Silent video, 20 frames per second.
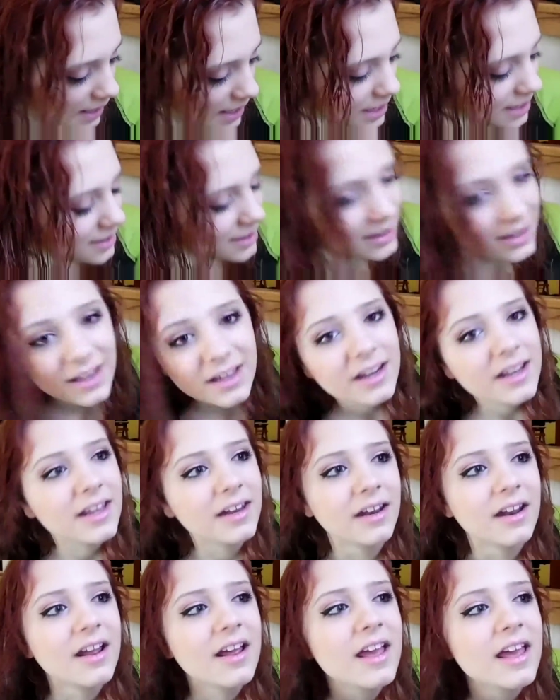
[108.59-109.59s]
They can get
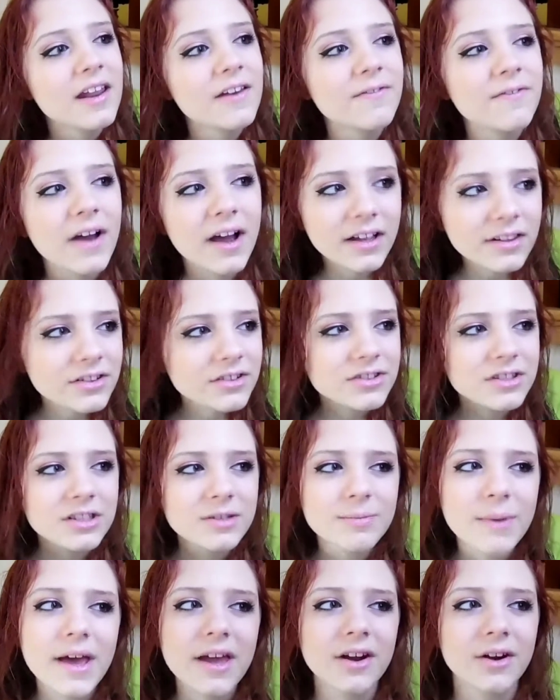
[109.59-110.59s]
in. In fact, there's
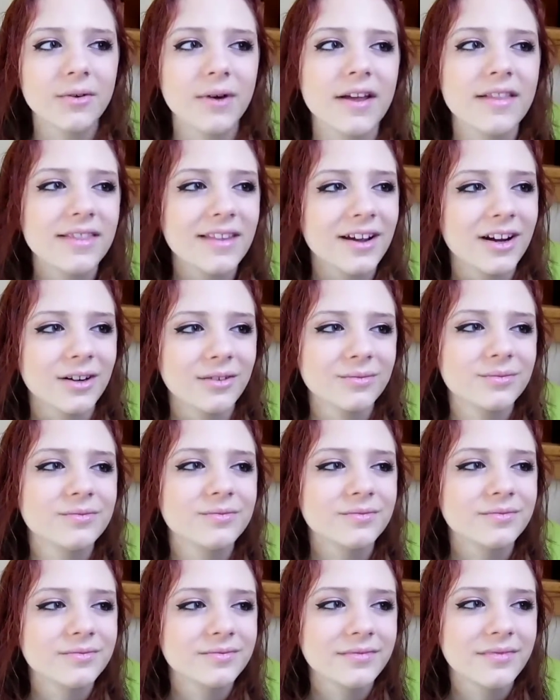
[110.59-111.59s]
a spider right there.
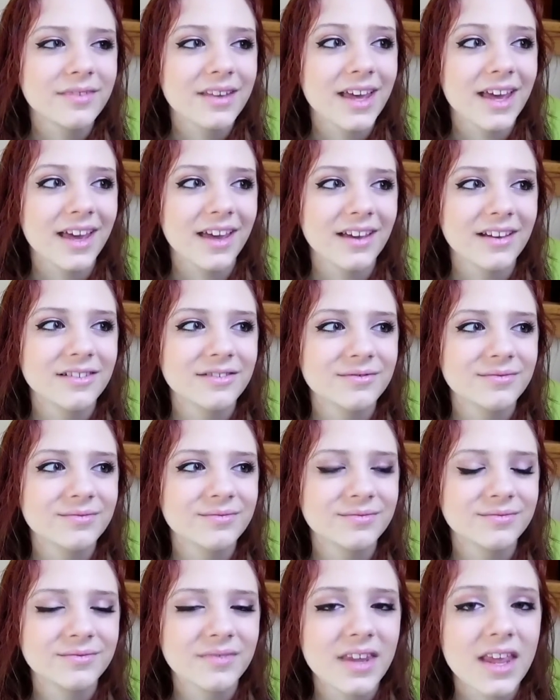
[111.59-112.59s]
Hey.
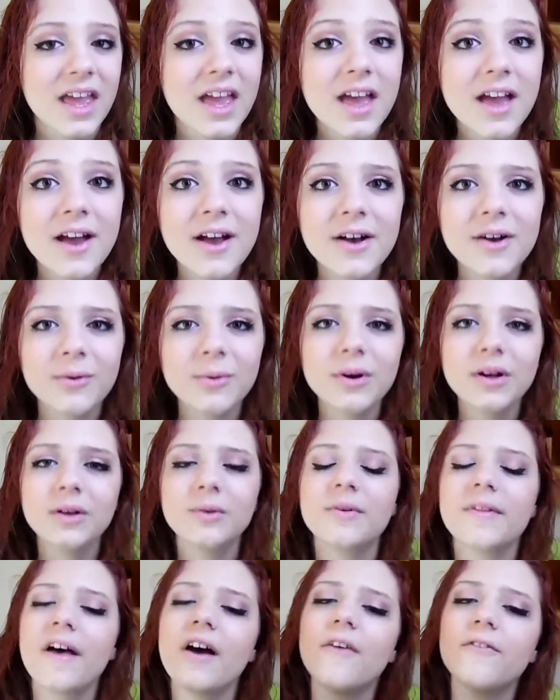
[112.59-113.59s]

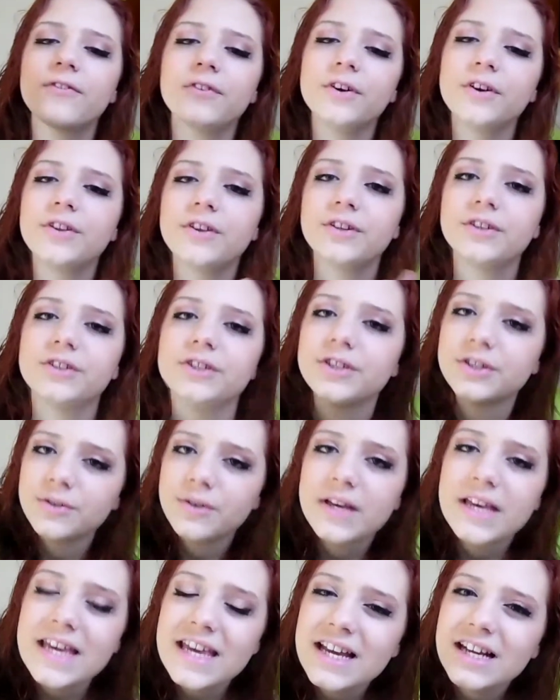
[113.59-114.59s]
Well, without further
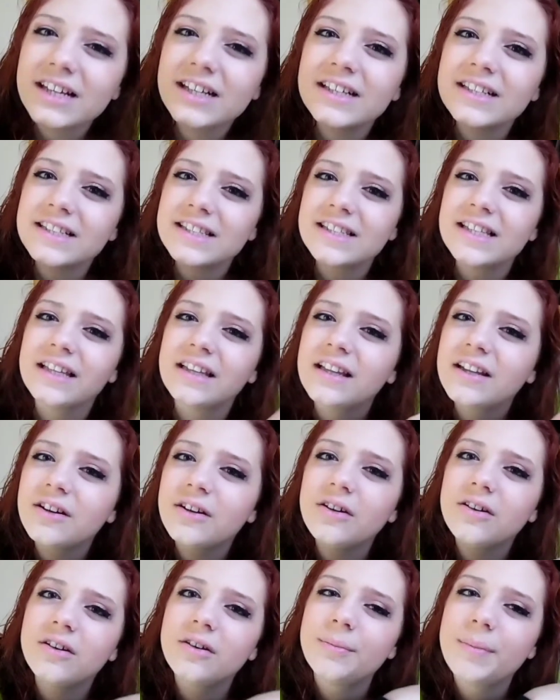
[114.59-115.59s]
ado, here is the
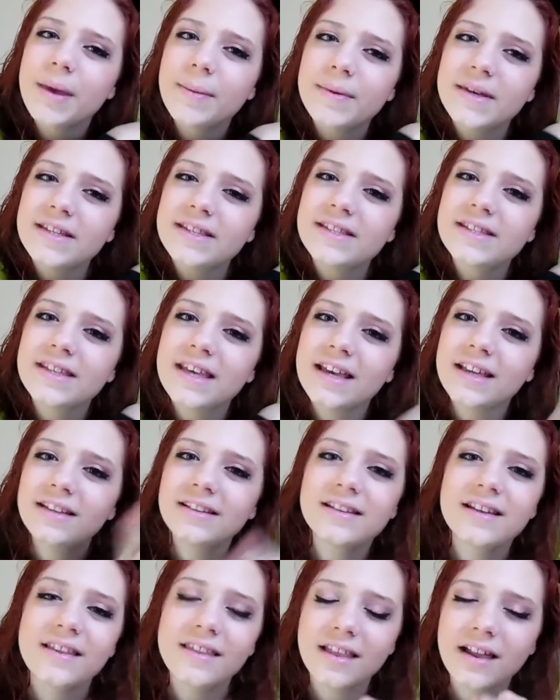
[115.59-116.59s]
little baby
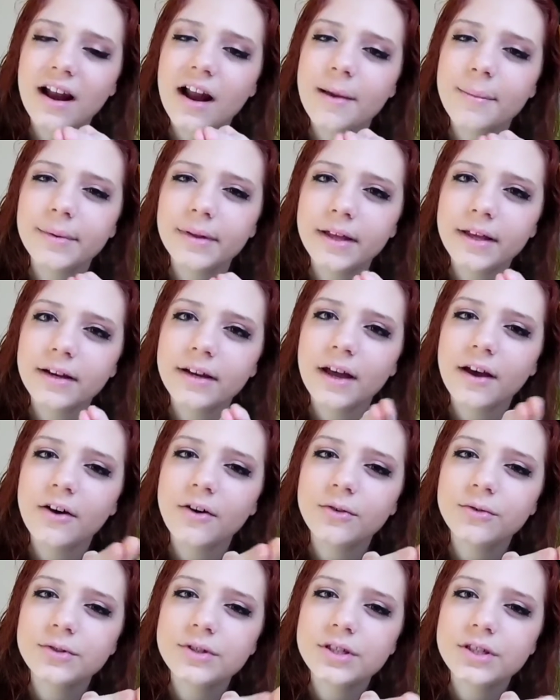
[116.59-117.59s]
skit that I planned
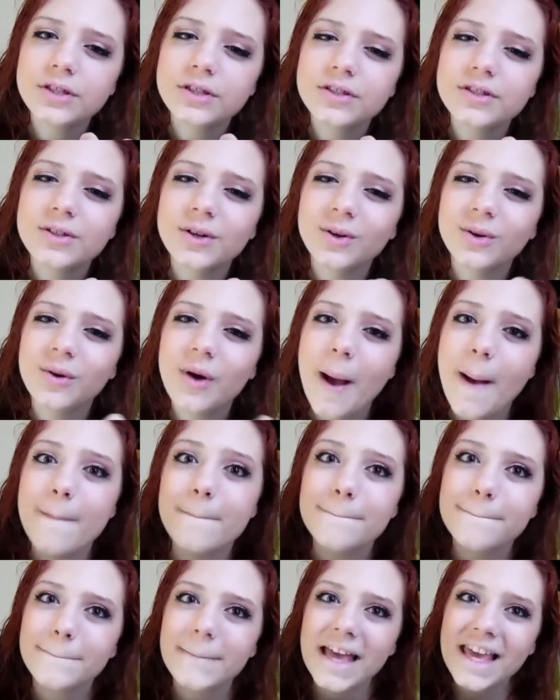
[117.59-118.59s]
out. So,
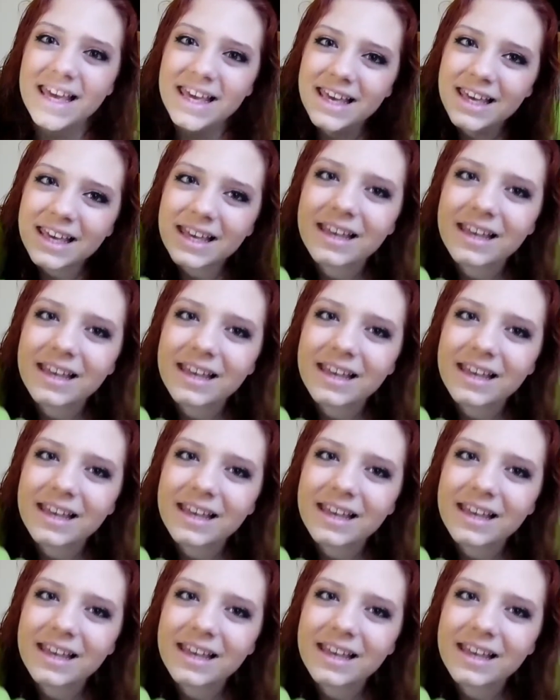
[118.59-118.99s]
bye!